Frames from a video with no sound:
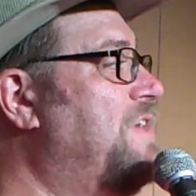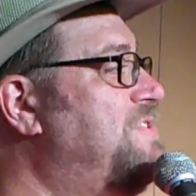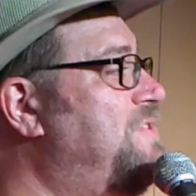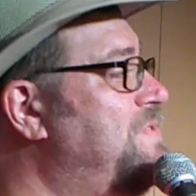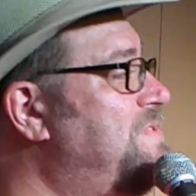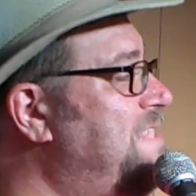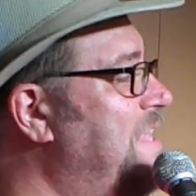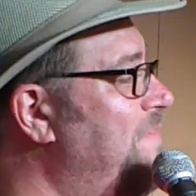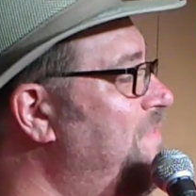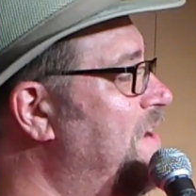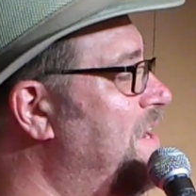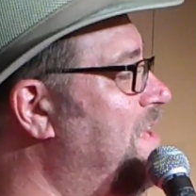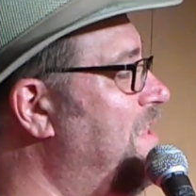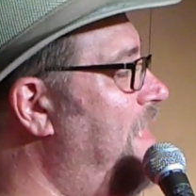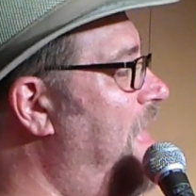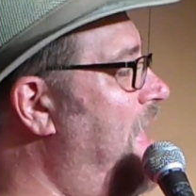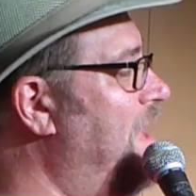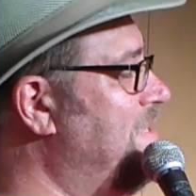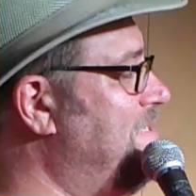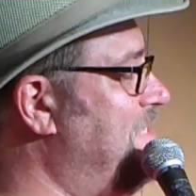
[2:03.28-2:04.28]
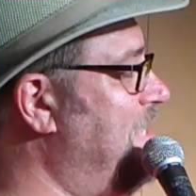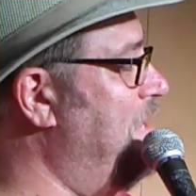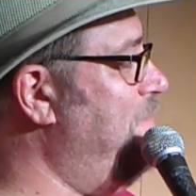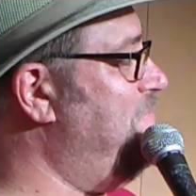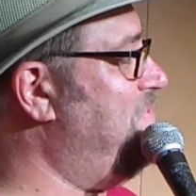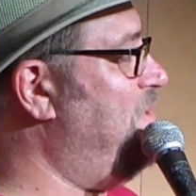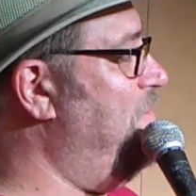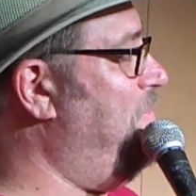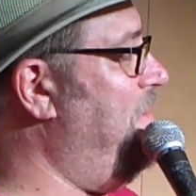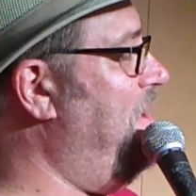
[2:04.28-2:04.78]
So 7 o'clock
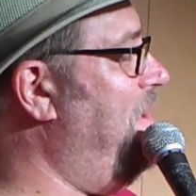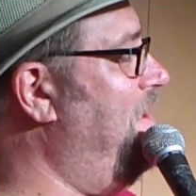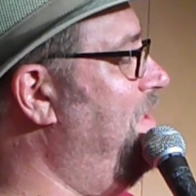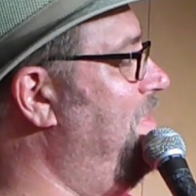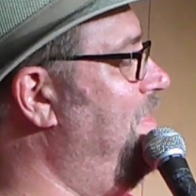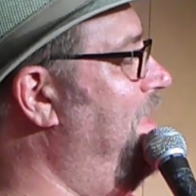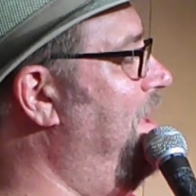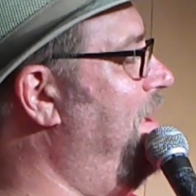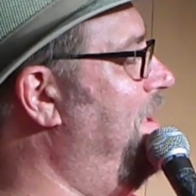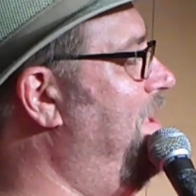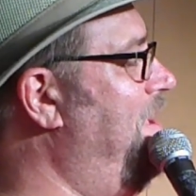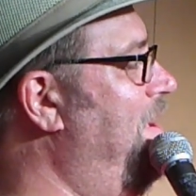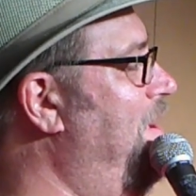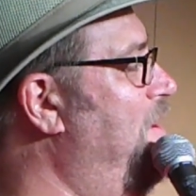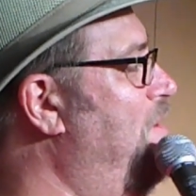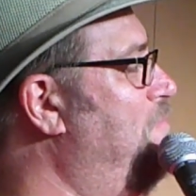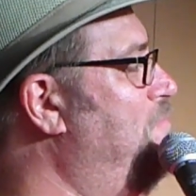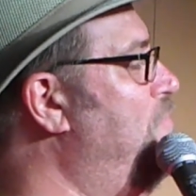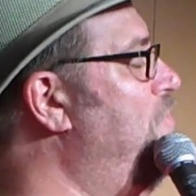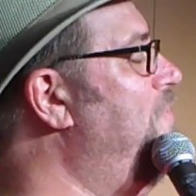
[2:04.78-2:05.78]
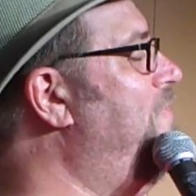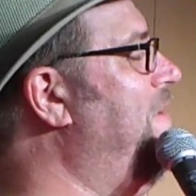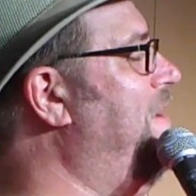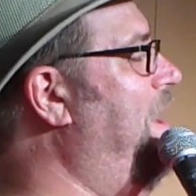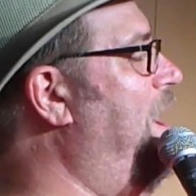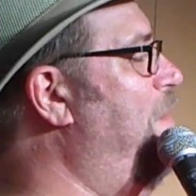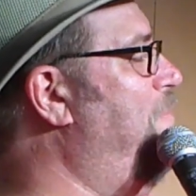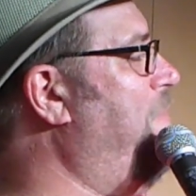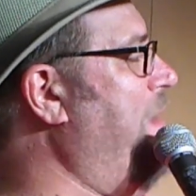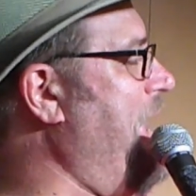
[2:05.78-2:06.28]
seems to be like move it
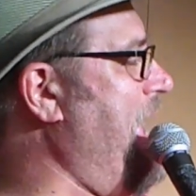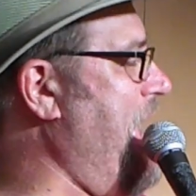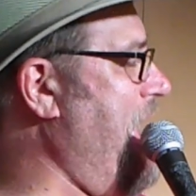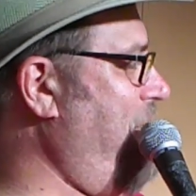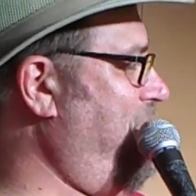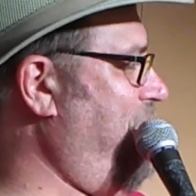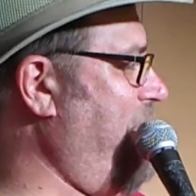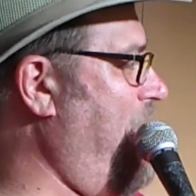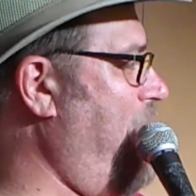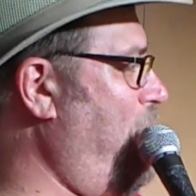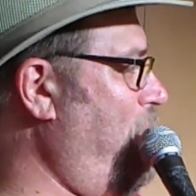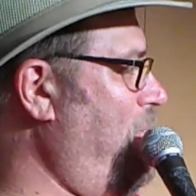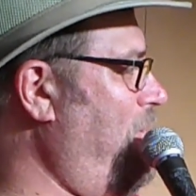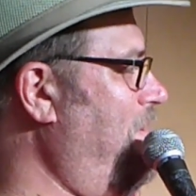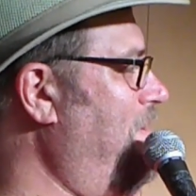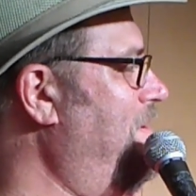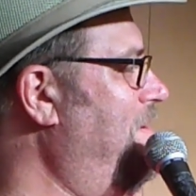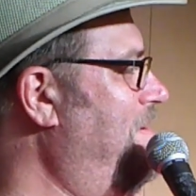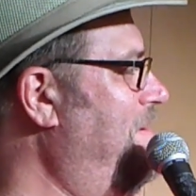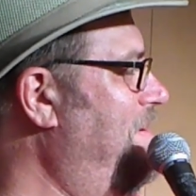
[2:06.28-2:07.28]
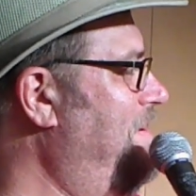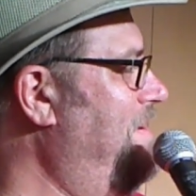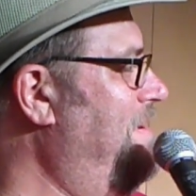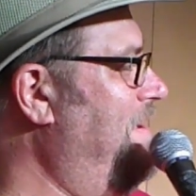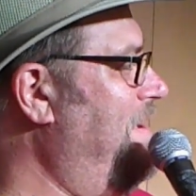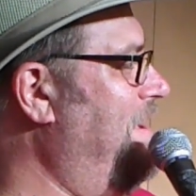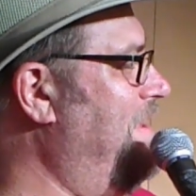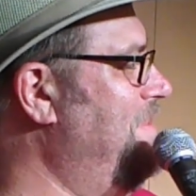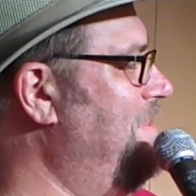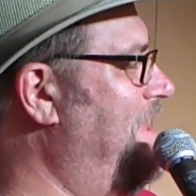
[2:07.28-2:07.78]
up a half hour,
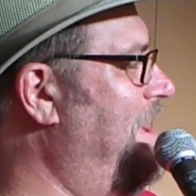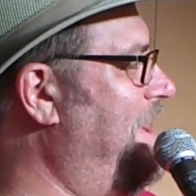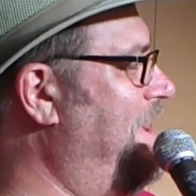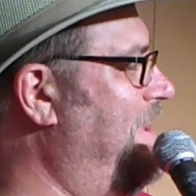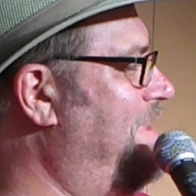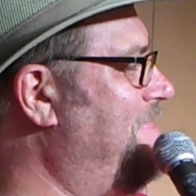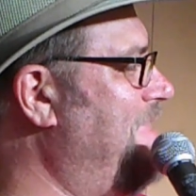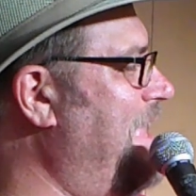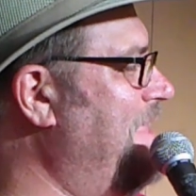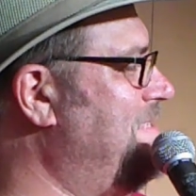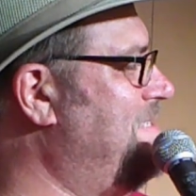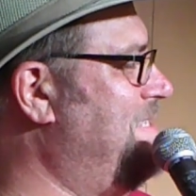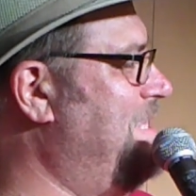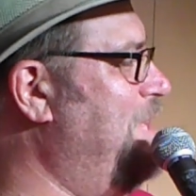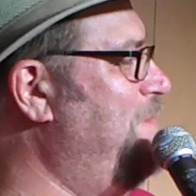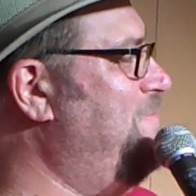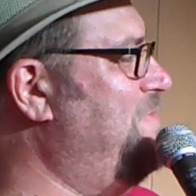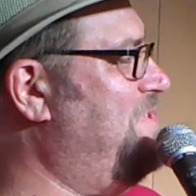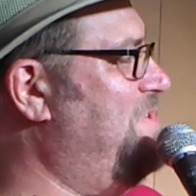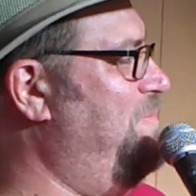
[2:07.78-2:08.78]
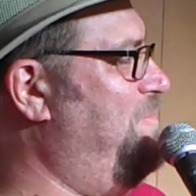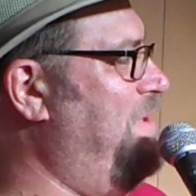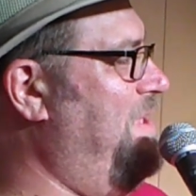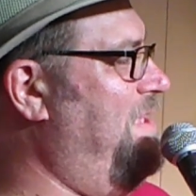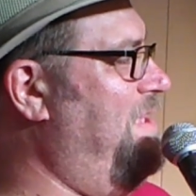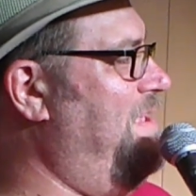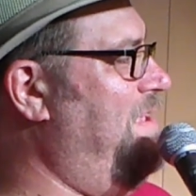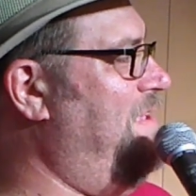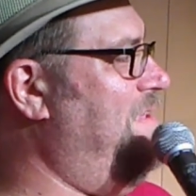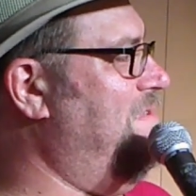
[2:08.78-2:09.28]
and like that seems to
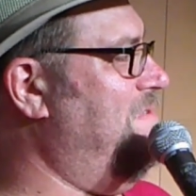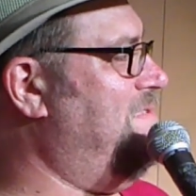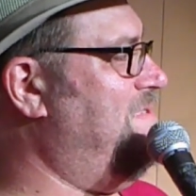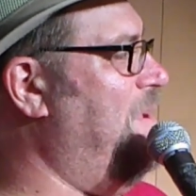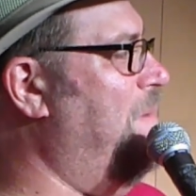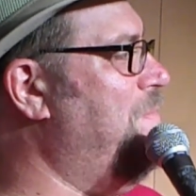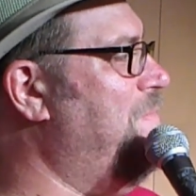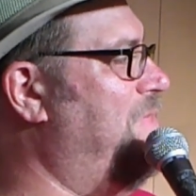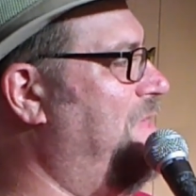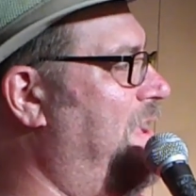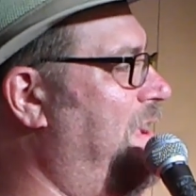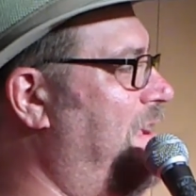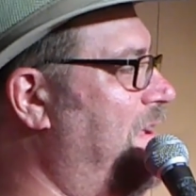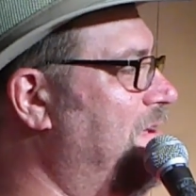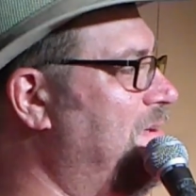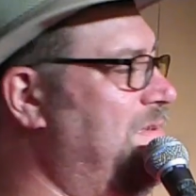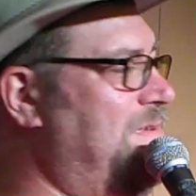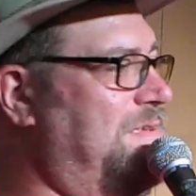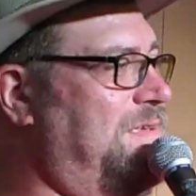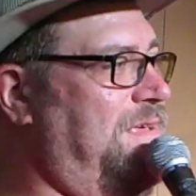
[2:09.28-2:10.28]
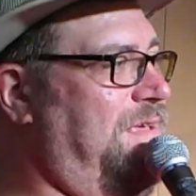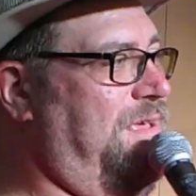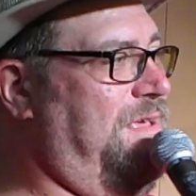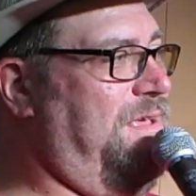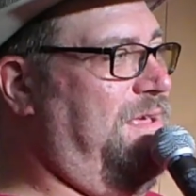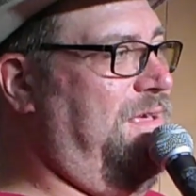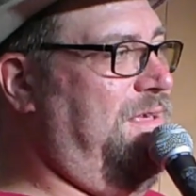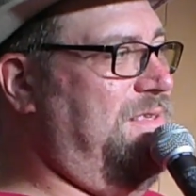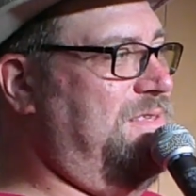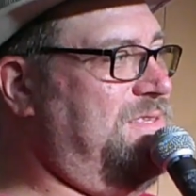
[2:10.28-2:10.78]
be something.
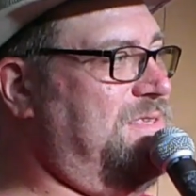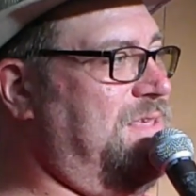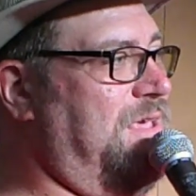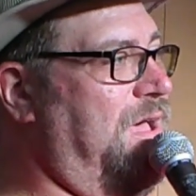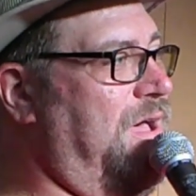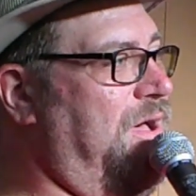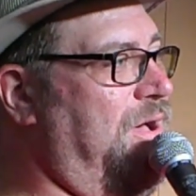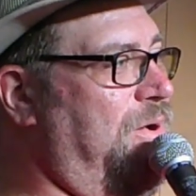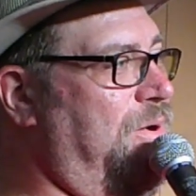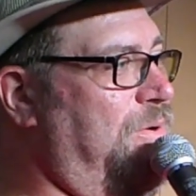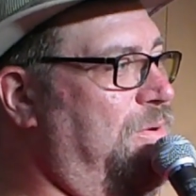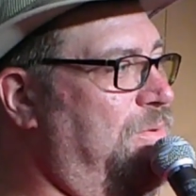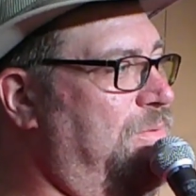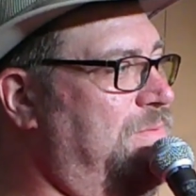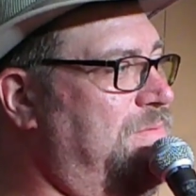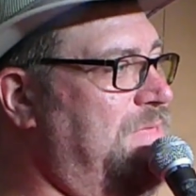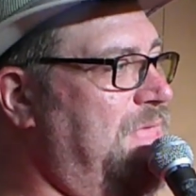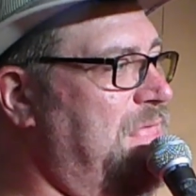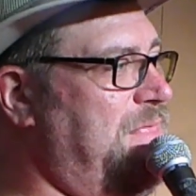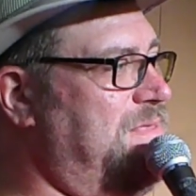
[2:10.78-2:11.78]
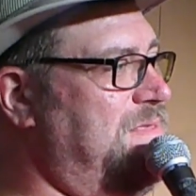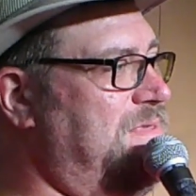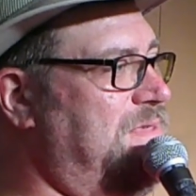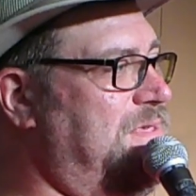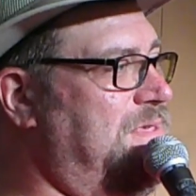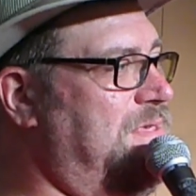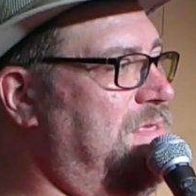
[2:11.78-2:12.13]
So that's.